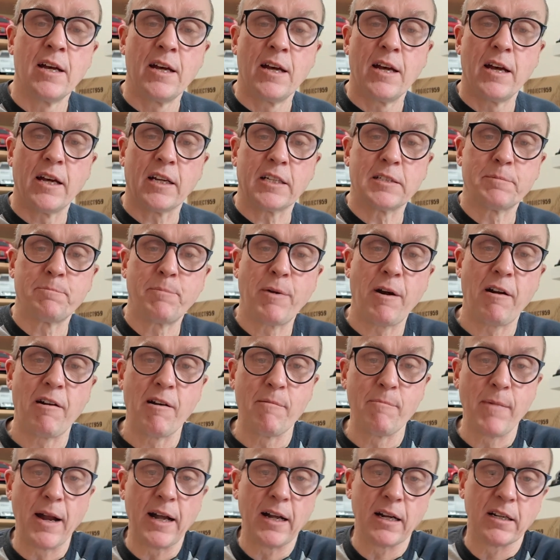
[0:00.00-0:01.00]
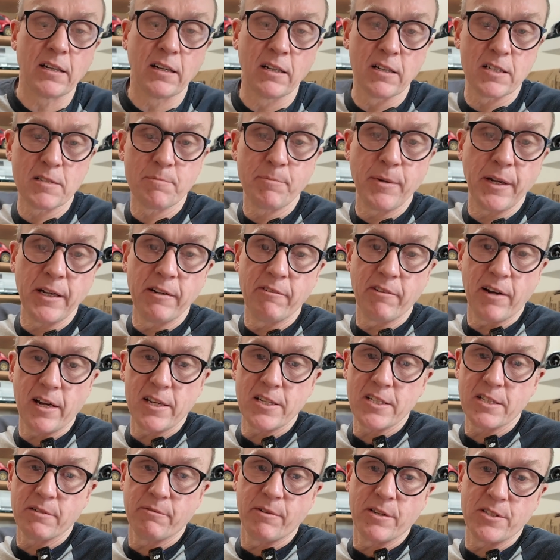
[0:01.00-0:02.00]
experimental speed
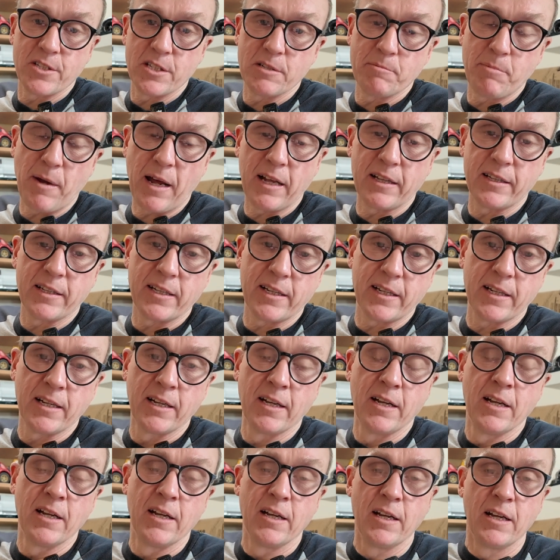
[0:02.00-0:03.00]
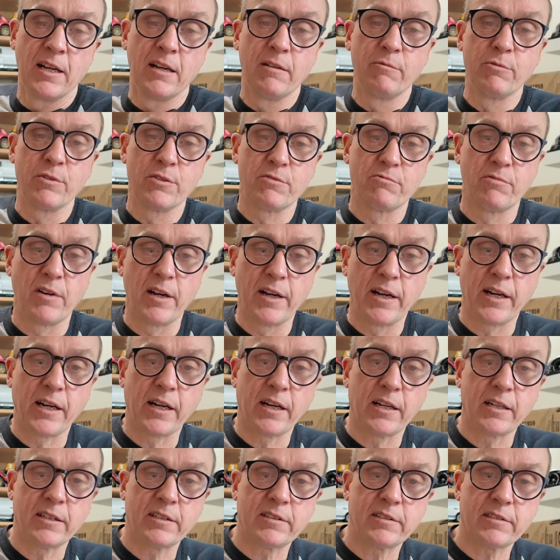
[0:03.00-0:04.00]
racer, which is back there, was running
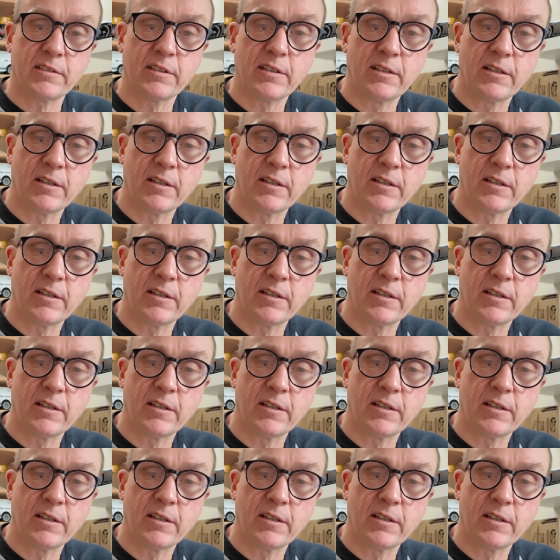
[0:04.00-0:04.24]
at